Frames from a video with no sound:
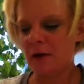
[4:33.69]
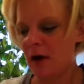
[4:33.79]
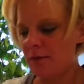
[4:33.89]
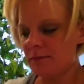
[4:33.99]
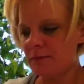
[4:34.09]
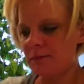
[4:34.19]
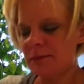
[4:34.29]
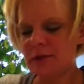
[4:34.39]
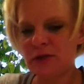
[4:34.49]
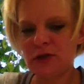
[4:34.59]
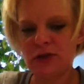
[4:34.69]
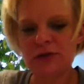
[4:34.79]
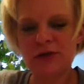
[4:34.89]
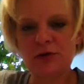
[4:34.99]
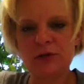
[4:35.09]
I'm
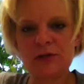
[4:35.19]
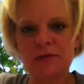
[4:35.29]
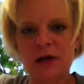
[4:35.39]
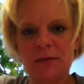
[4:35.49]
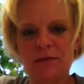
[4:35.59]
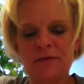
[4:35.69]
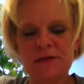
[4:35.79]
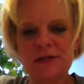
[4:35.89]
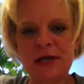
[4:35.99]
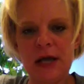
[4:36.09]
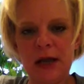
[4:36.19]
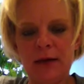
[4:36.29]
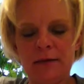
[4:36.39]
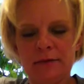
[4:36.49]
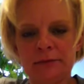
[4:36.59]
just doing some type of singing,